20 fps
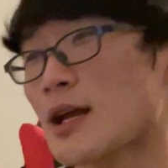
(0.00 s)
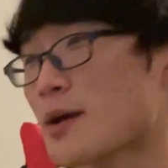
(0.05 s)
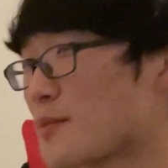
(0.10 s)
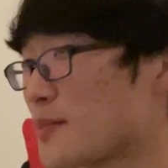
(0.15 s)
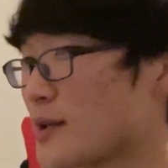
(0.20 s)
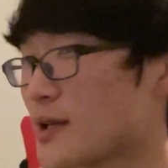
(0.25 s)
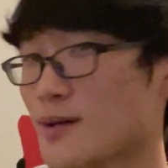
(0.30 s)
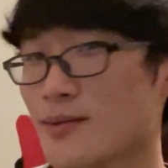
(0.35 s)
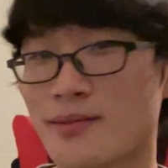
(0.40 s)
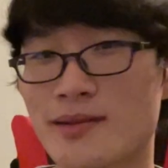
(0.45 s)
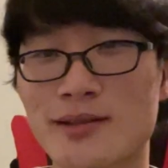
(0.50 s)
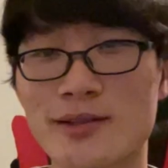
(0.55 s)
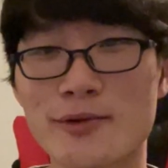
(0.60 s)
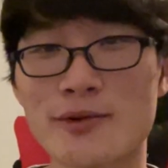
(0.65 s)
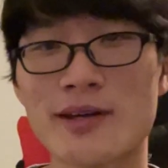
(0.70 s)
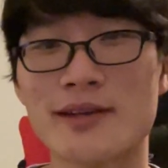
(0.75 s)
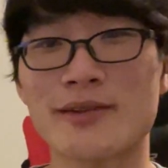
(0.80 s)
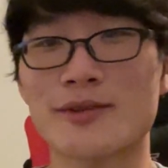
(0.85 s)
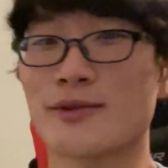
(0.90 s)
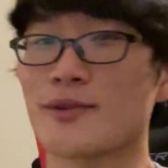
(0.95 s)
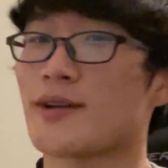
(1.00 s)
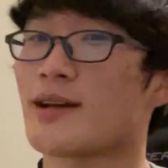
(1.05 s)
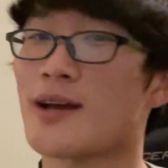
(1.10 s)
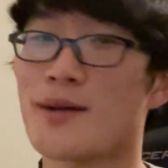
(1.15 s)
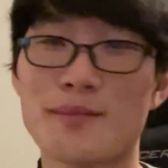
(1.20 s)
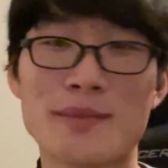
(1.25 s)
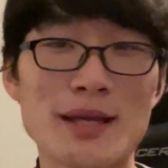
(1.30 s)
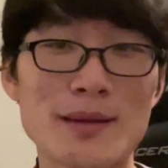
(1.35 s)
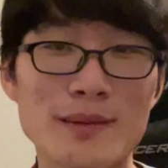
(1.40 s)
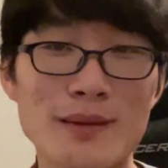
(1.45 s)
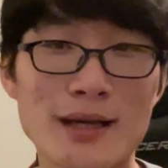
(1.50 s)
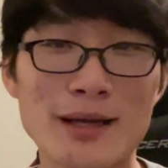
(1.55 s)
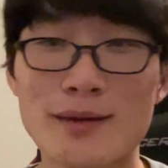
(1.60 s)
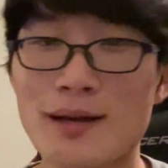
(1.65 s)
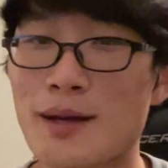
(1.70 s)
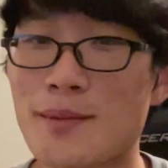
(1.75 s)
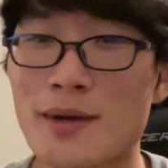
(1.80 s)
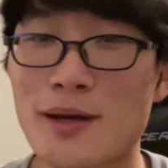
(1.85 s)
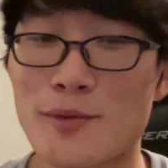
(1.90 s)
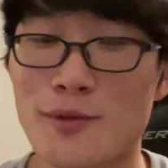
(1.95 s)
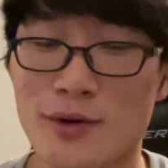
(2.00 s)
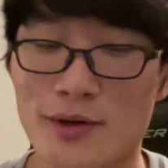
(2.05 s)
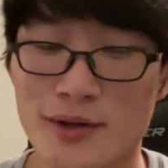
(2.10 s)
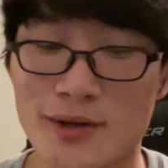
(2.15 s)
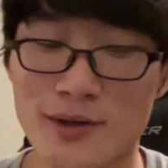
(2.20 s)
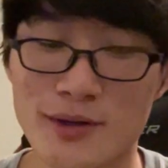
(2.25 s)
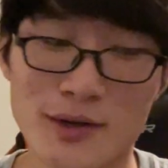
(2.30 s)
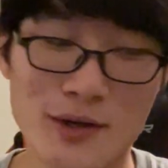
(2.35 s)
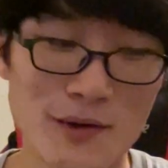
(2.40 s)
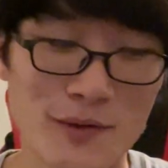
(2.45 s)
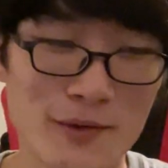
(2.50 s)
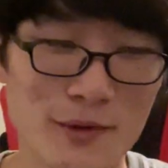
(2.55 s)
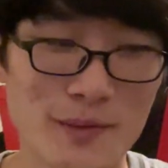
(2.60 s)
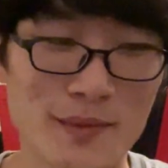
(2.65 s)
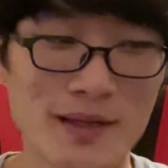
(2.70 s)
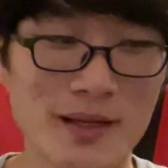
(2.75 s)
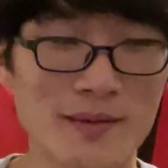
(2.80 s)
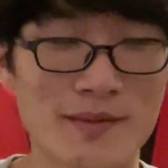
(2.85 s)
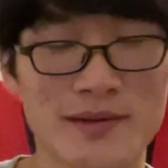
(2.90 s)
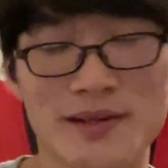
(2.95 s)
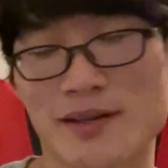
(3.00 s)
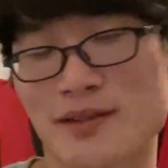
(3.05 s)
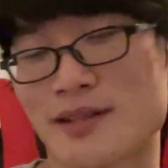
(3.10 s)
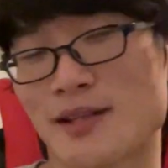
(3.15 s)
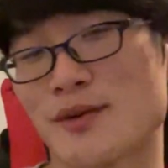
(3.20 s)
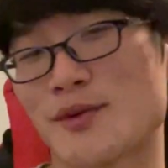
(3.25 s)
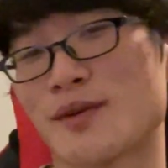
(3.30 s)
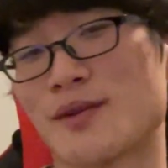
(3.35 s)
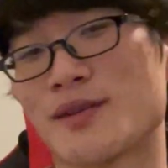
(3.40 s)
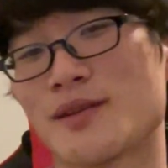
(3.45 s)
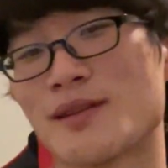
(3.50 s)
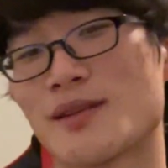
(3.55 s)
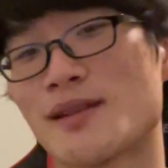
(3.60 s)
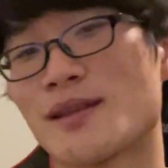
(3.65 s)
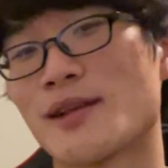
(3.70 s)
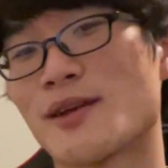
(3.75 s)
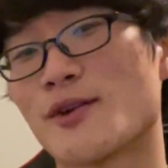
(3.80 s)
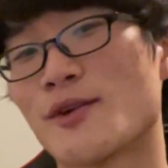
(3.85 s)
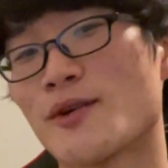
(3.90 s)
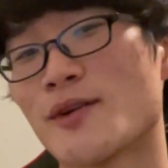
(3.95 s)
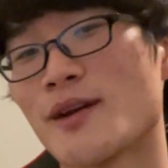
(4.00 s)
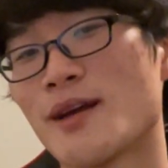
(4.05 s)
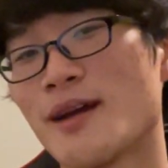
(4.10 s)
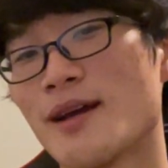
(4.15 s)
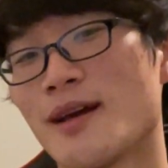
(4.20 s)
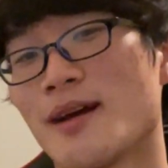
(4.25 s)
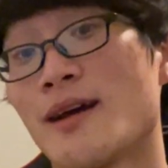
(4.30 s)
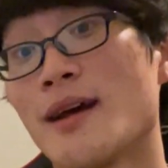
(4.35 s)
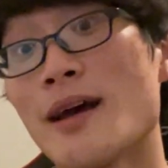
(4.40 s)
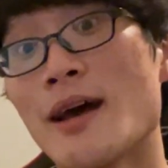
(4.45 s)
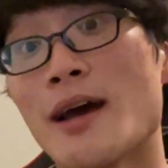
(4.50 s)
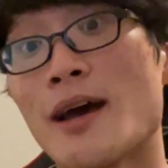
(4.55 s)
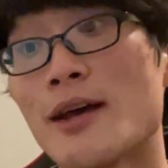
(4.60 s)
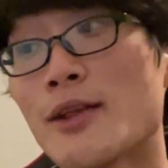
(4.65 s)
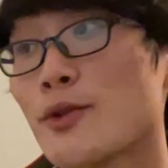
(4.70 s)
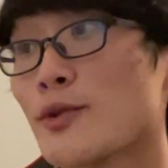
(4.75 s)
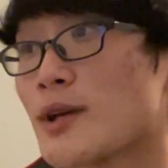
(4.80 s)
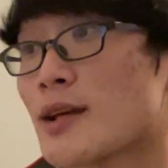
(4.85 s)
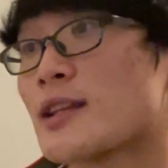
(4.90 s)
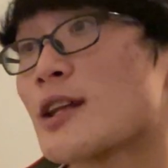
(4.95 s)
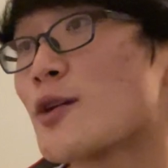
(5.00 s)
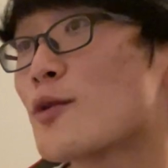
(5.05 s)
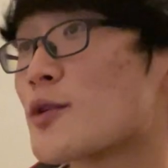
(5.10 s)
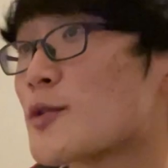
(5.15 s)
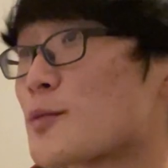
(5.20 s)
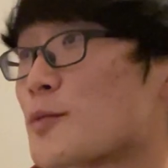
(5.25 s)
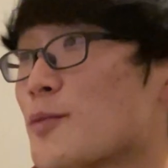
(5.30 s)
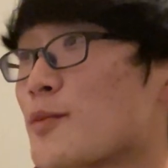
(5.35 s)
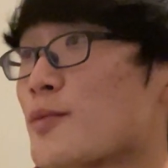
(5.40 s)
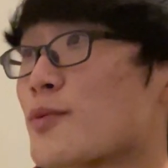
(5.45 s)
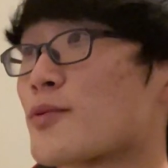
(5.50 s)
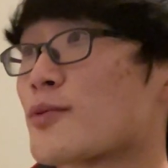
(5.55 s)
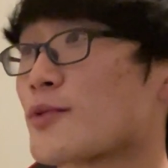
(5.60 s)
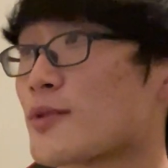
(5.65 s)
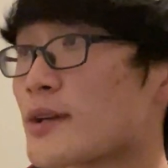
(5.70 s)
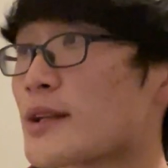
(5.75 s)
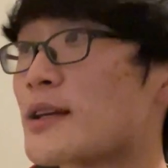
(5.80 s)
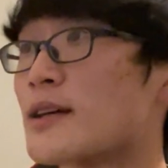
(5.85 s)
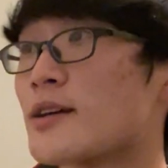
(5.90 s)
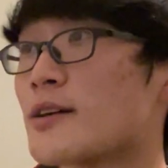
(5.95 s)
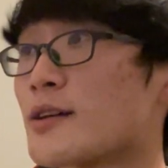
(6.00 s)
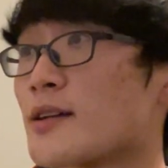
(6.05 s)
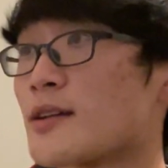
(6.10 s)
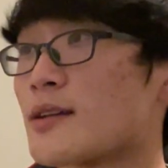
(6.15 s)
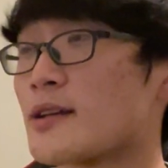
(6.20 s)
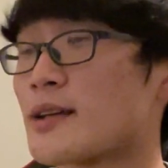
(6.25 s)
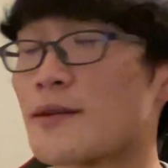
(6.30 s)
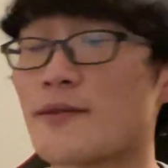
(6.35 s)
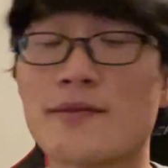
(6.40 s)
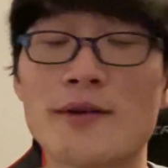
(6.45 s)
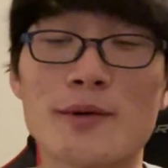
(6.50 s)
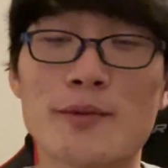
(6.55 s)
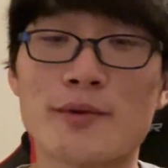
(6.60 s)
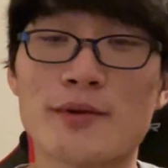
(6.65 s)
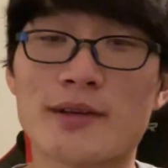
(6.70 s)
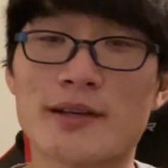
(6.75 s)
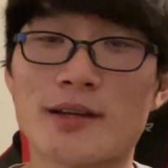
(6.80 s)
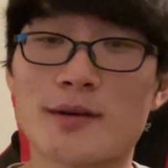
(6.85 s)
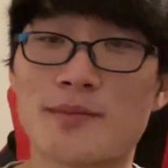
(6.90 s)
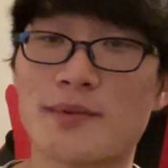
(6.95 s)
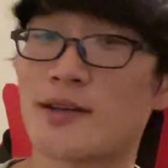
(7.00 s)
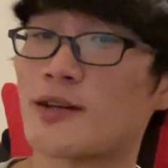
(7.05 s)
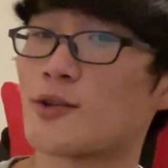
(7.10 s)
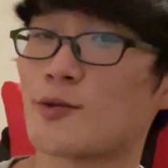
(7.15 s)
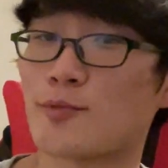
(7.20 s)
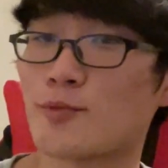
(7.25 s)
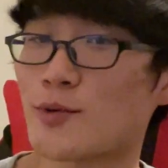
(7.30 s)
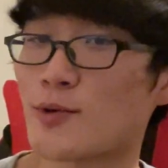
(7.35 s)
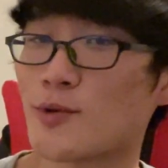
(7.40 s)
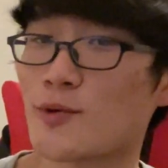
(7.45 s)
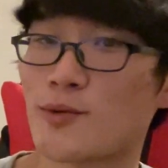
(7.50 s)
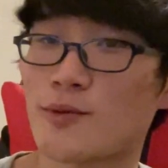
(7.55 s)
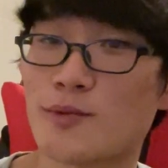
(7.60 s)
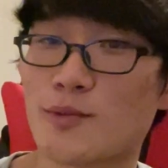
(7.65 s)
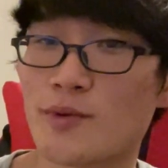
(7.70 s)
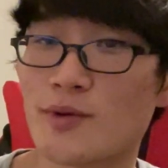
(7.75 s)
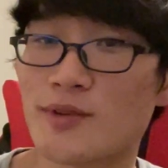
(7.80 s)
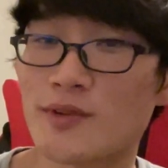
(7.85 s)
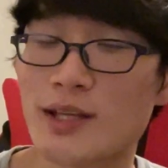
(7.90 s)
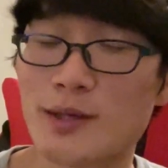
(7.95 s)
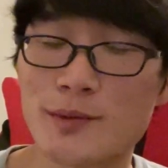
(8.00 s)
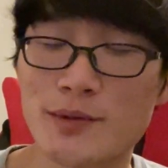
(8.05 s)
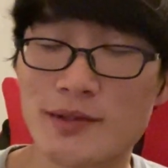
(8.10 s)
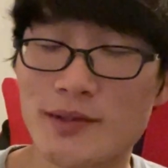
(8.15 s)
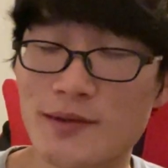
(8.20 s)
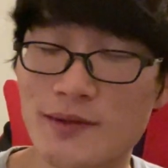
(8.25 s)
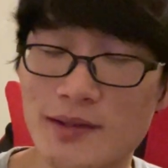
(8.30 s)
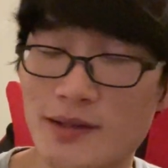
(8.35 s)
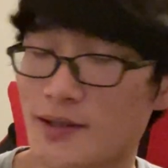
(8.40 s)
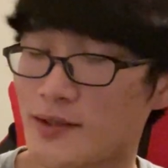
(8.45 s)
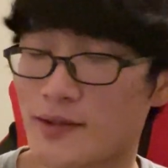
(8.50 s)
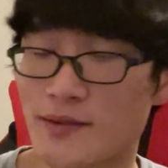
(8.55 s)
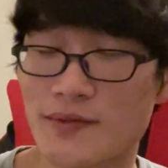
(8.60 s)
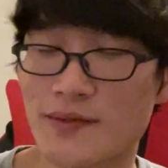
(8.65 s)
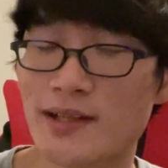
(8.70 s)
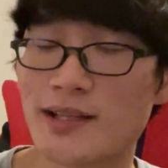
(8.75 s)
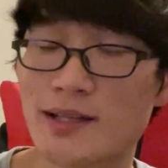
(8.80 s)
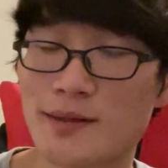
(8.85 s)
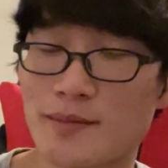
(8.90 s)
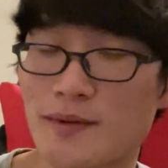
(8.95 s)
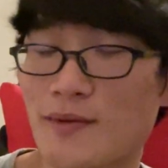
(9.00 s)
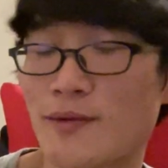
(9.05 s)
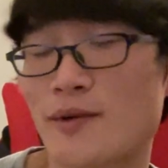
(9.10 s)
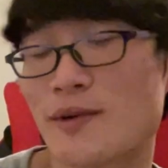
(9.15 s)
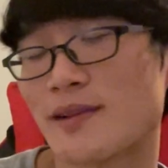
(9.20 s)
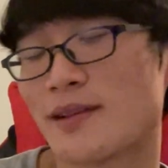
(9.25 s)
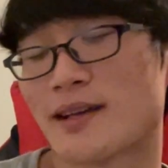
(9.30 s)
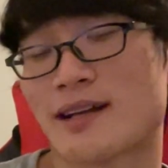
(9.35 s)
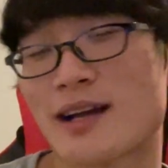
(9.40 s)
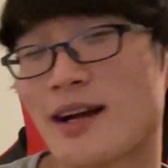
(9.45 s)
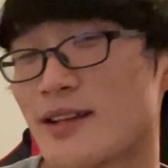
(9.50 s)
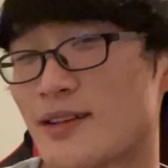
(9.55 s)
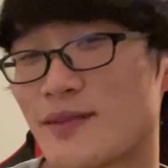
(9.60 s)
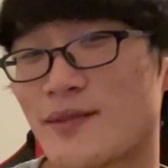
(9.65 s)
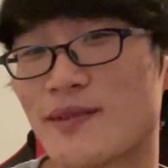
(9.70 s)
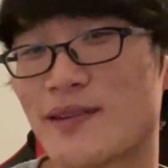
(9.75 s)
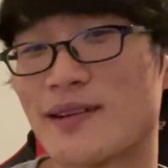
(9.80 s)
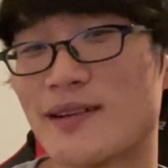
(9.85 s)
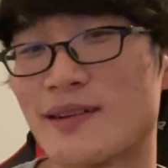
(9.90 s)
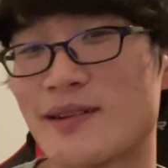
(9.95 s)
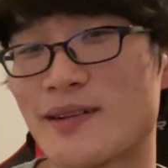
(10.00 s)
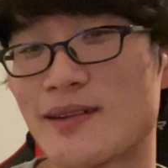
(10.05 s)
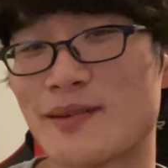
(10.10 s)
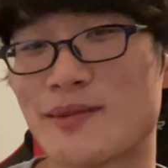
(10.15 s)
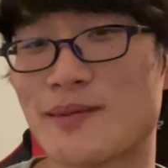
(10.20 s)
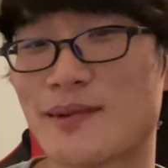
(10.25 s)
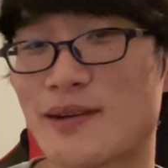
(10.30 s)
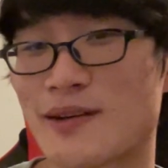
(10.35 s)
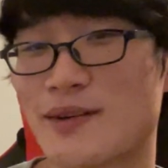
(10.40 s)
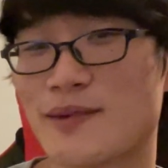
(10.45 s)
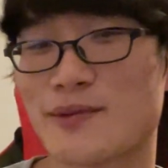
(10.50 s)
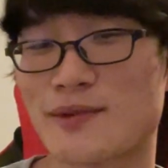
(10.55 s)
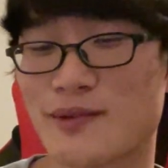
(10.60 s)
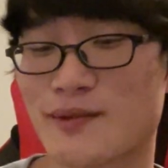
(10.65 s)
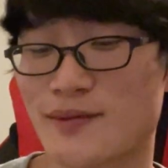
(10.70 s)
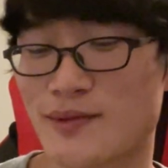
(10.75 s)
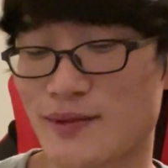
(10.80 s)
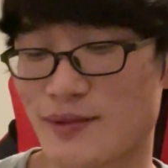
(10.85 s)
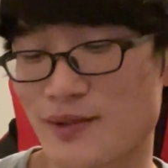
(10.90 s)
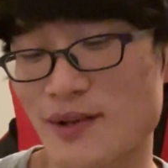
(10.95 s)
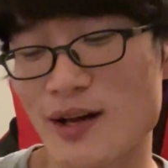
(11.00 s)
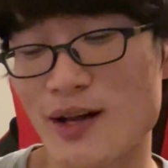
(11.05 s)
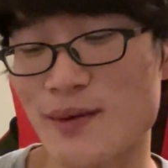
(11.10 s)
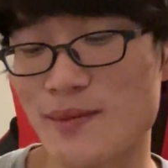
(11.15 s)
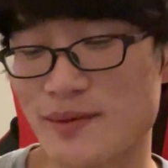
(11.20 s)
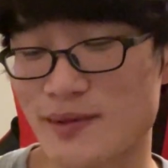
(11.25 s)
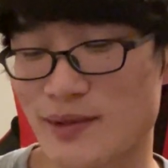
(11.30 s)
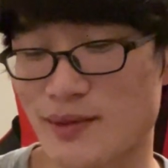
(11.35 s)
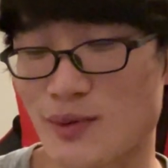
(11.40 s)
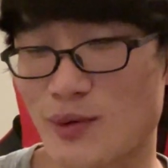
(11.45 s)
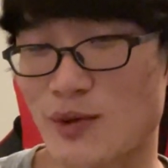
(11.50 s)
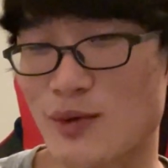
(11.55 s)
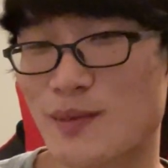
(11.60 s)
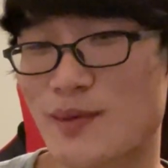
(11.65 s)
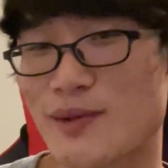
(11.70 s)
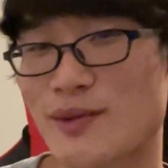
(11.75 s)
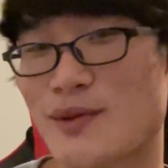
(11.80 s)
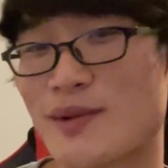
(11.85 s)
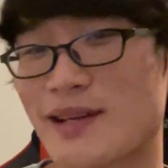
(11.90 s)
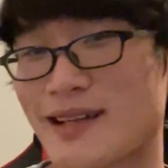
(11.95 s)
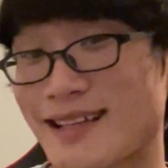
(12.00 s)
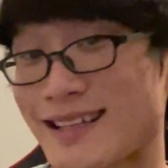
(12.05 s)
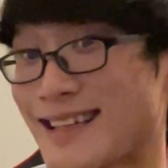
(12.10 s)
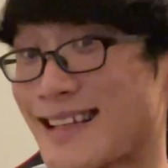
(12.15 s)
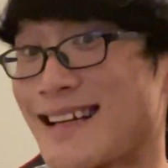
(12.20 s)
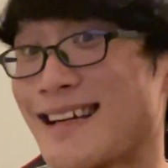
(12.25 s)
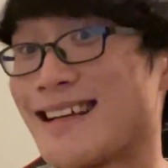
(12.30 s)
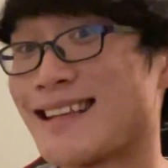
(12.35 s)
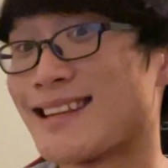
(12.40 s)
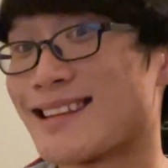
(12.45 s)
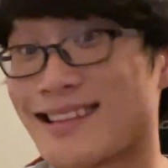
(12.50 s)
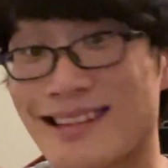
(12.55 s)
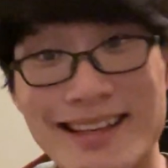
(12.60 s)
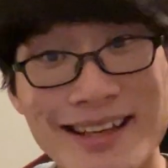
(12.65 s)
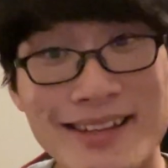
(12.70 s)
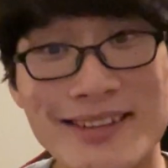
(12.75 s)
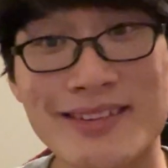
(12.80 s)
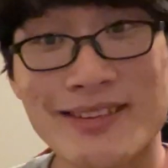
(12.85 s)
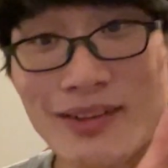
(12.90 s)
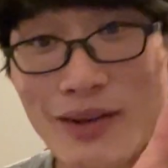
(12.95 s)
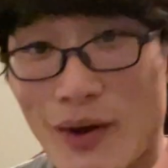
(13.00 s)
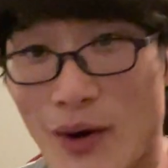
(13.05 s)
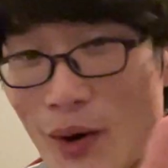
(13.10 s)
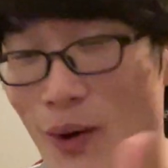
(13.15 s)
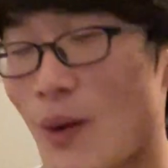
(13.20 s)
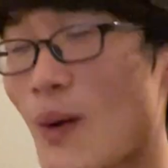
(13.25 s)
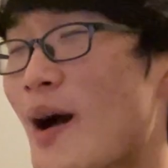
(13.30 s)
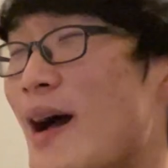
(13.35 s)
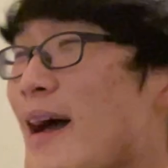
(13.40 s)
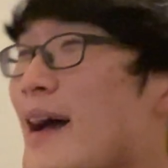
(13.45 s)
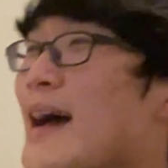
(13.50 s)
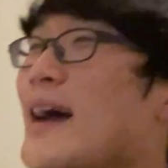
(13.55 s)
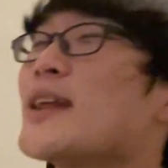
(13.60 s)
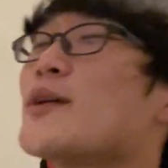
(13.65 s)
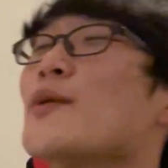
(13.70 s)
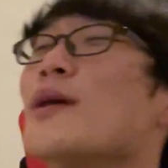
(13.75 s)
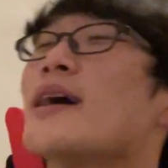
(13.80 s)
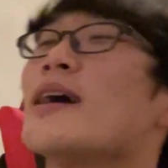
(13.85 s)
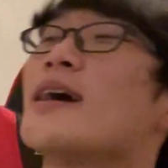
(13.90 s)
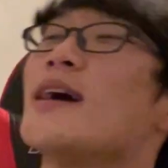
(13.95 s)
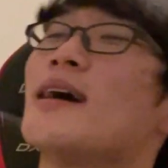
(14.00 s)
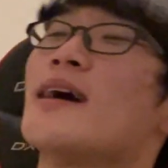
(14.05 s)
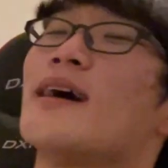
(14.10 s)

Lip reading: I PFC the rest. So I might want to go for a PFC on that one later. So yeah, that was pretty good. It felt pretty good because pros was never defeated before, and like I defeated him for the first time in the tournament. Like, let's go. Anyway.